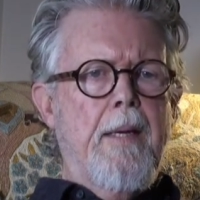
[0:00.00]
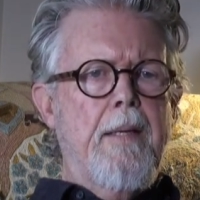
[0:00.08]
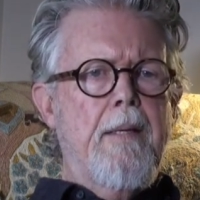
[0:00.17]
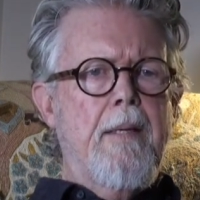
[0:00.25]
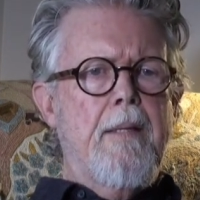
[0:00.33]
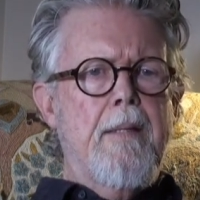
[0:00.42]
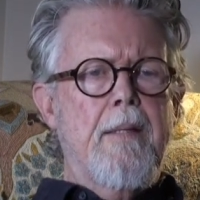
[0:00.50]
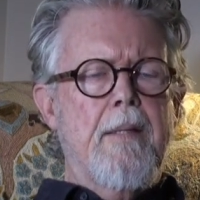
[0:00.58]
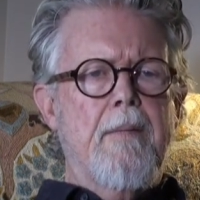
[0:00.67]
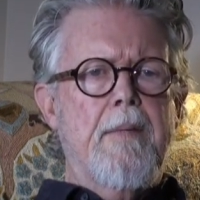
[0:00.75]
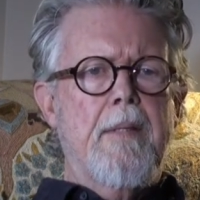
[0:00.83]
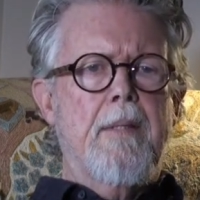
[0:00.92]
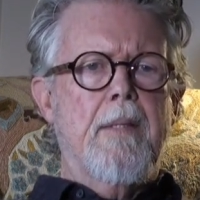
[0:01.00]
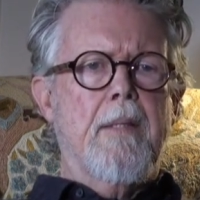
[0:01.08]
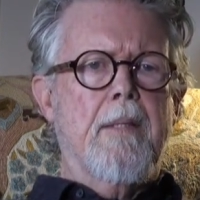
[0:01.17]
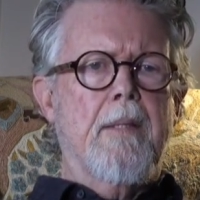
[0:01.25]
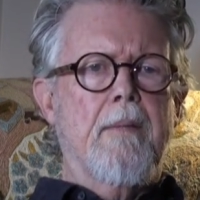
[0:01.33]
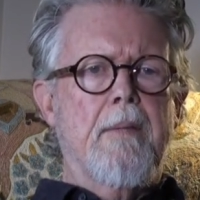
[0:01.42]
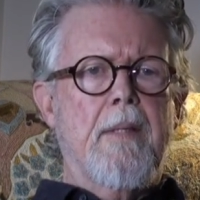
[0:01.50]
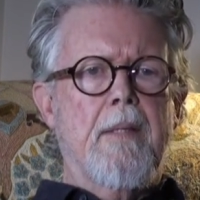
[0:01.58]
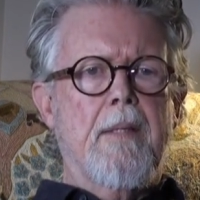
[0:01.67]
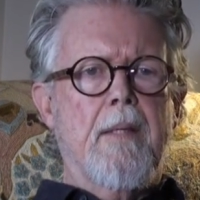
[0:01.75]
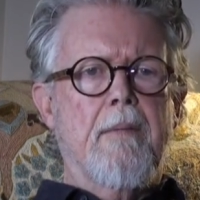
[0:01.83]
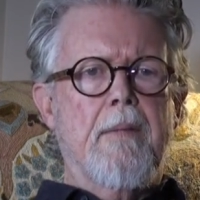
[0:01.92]
In
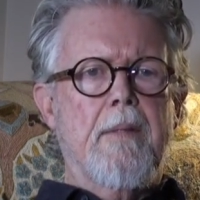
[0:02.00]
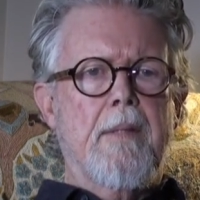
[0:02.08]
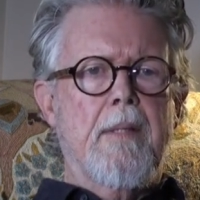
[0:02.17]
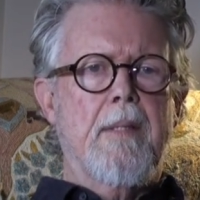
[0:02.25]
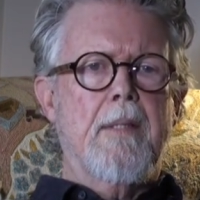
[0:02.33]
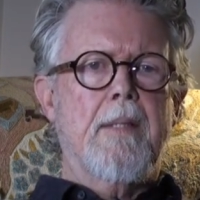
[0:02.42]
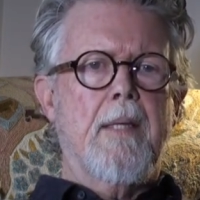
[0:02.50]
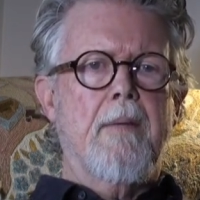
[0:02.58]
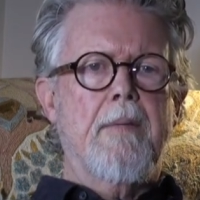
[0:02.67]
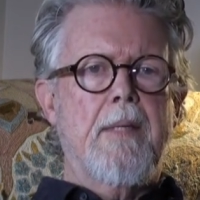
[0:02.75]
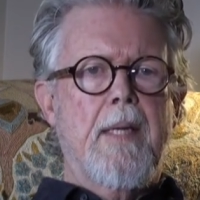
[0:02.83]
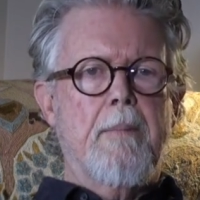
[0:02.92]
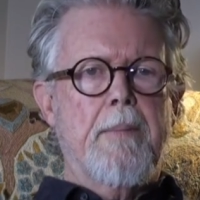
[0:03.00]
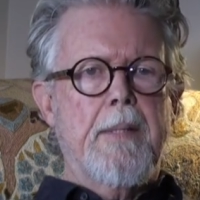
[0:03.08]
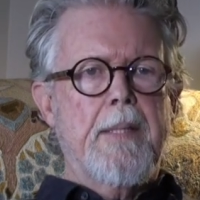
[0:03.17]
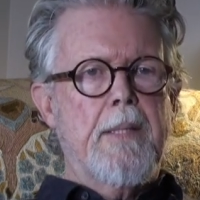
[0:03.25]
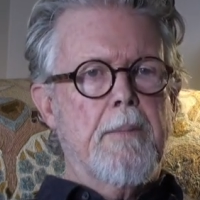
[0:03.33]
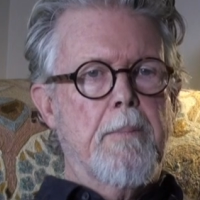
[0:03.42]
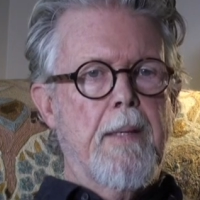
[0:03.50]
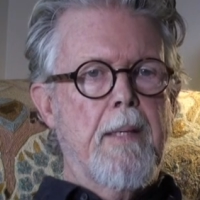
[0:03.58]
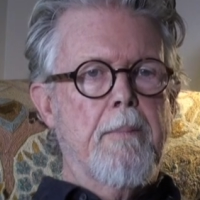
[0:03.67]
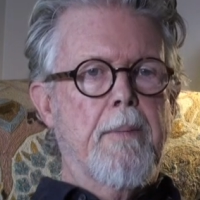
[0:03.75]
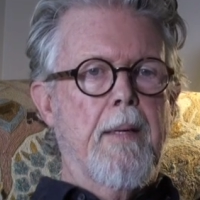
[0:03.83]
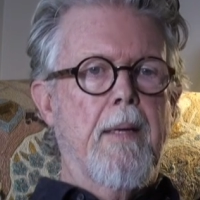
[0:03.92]
1976-77, she discovered Nepalese
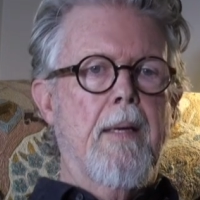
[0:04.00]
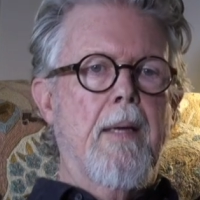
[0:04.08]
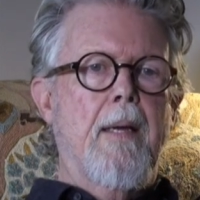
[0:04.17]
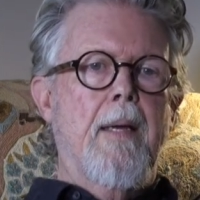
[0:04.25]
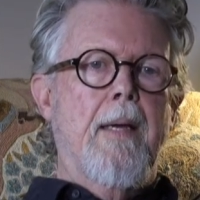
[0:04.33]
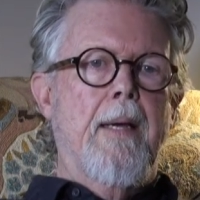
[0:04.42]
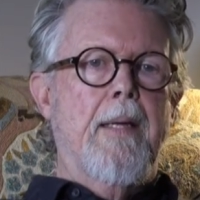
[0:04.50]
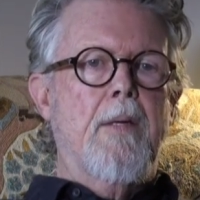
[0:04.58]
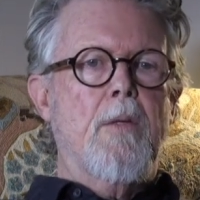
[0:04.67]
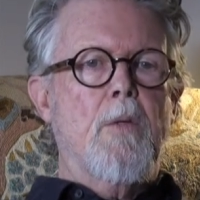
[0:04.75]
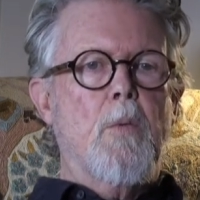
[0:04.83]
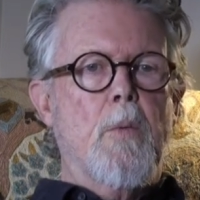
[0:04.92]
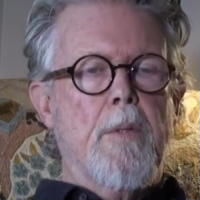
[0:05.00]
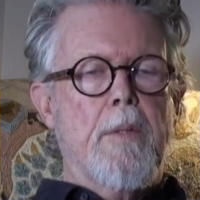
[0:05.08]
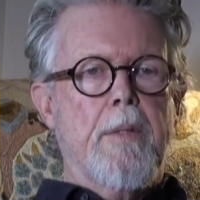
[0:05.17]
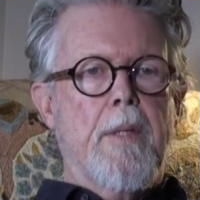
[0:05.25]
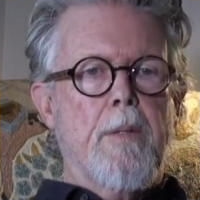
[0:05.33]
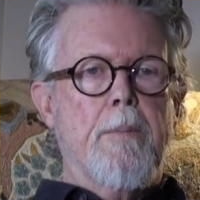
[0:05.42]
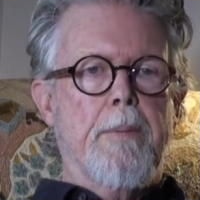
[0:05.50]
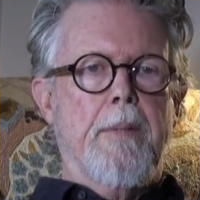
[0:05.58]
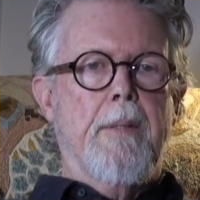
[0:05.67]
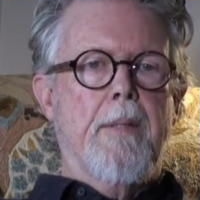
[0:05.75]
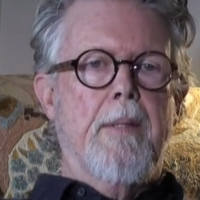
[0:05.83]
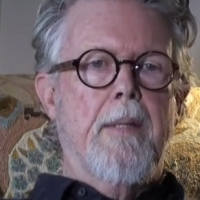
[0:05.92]
paper, and a new world
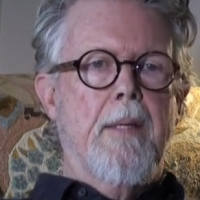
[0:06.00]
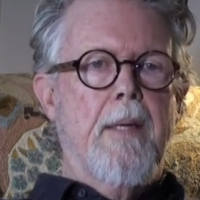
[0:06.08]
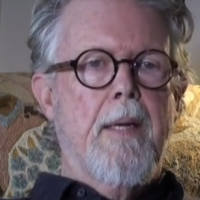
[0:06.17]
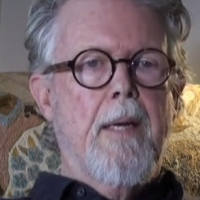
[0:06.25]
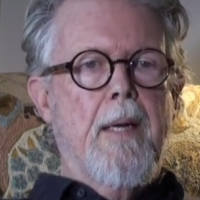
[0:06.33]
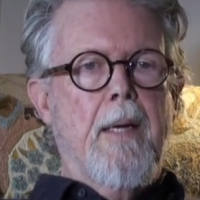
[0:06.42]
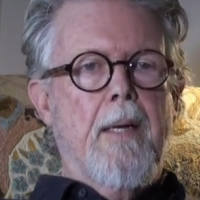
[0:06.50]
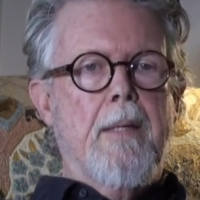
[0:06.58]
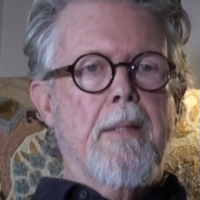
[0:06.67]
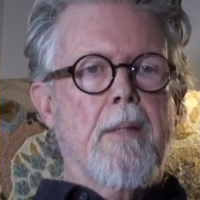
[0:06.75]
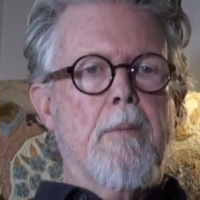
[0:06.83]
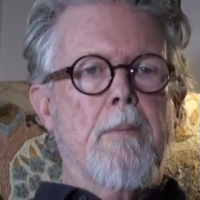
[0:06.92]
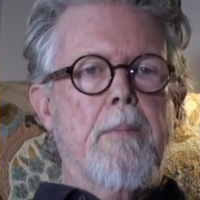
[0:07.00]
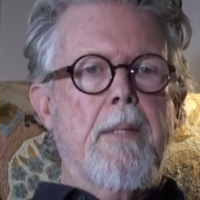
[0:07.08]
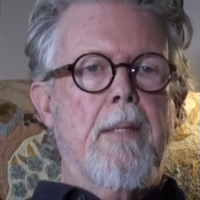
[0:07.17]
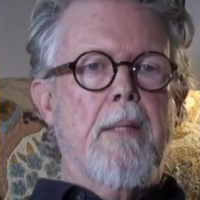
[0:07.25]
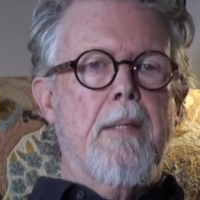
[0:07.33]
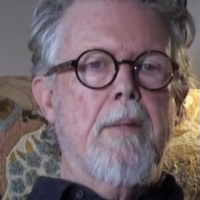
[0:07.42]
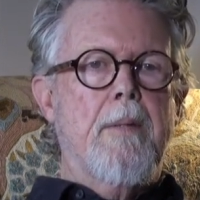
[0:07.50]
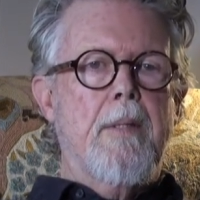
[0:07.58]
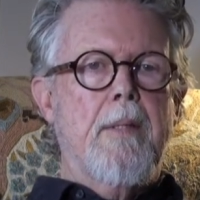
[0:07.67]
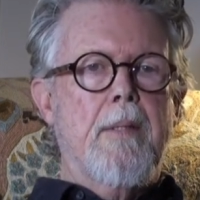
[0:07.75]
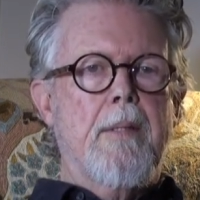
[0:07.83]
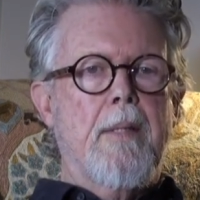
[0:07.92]
opened. She would be alone
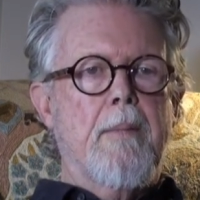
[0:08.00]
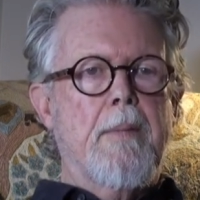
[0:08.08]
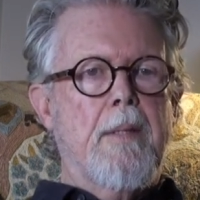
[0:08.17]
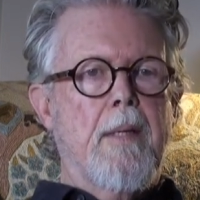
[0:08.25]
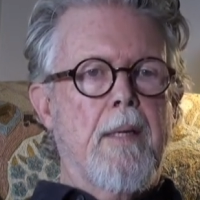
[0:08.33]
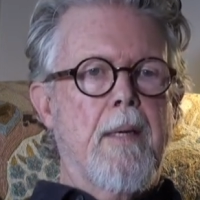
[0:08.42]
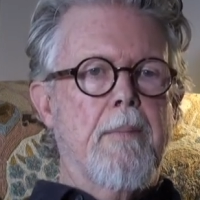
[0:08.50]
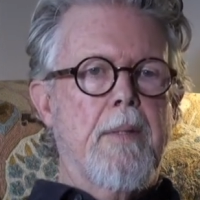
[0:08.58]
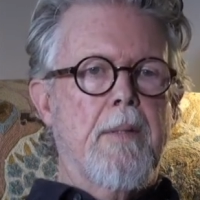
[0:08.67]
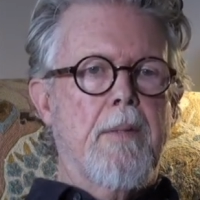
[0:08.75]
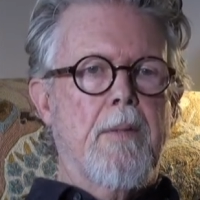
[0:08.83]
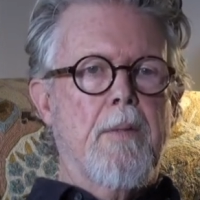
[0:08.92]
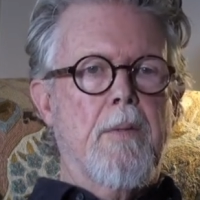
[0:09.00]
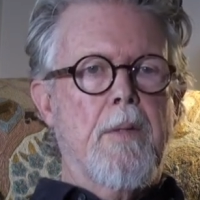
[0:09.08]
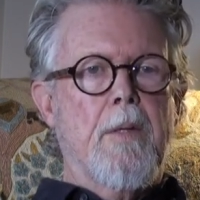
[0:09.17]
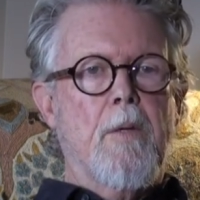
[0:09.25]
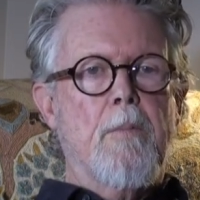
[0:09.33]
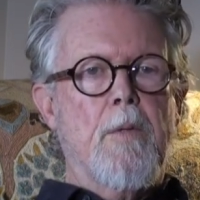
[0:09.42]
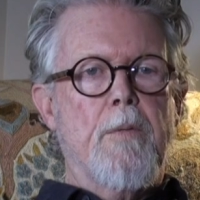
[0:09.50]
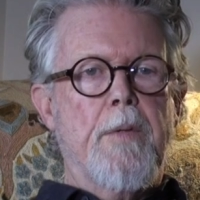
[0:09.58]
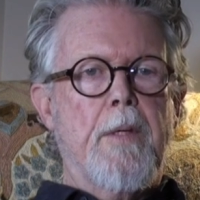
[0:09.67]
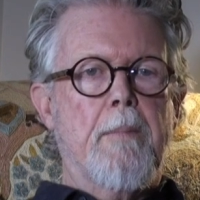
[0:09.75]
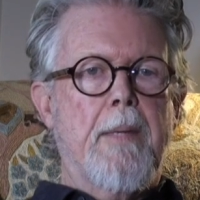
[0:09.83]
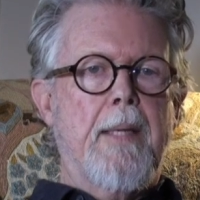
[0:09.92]
in the summertime in the studio,
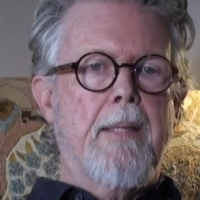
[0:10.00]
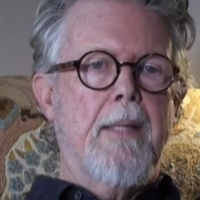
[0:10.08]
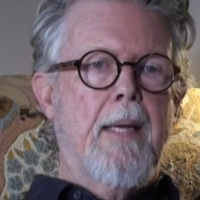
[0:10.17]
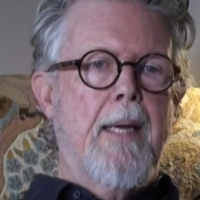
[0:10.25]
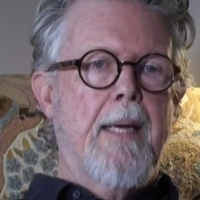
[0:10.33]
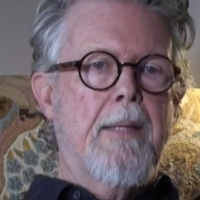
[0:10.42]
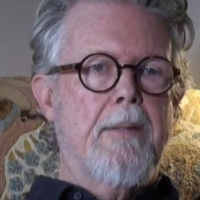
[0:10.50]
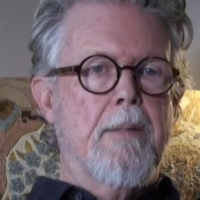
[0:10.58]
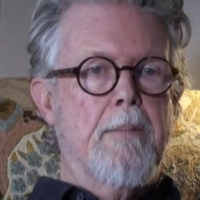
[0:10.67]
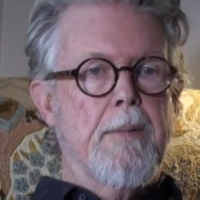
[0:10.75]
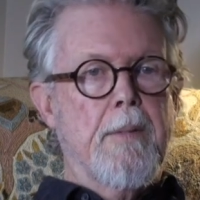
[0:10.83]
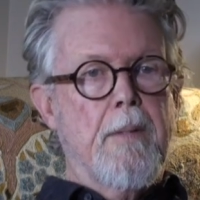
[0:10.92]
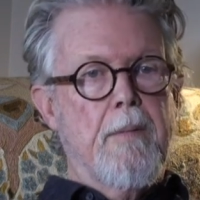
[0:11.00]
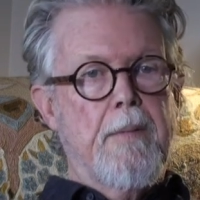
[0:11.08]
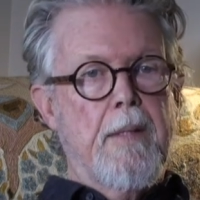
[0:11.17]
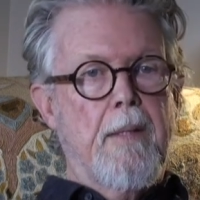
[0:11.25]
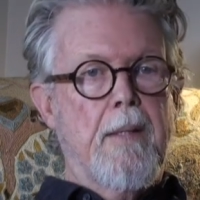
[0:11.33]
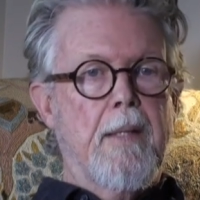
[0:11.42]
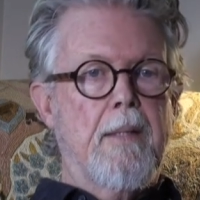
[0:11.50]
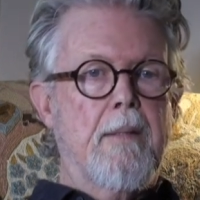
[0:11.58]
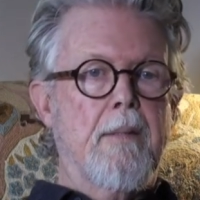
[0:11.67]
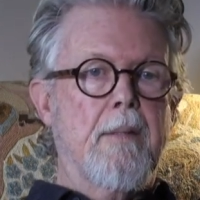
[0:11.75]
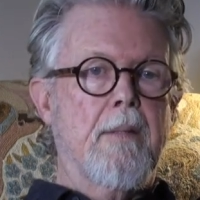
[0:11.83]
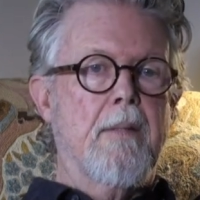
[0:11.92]
moving about the house, observing
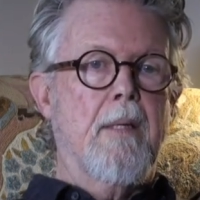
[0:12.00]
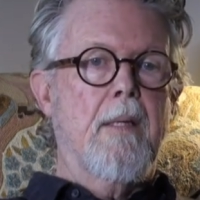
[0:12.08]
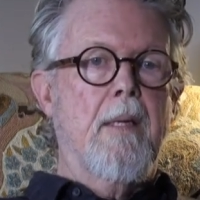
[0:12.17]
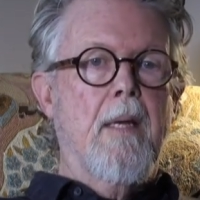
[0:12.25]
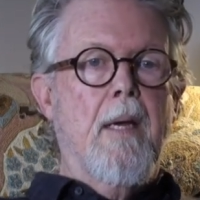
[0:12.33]
things, she said.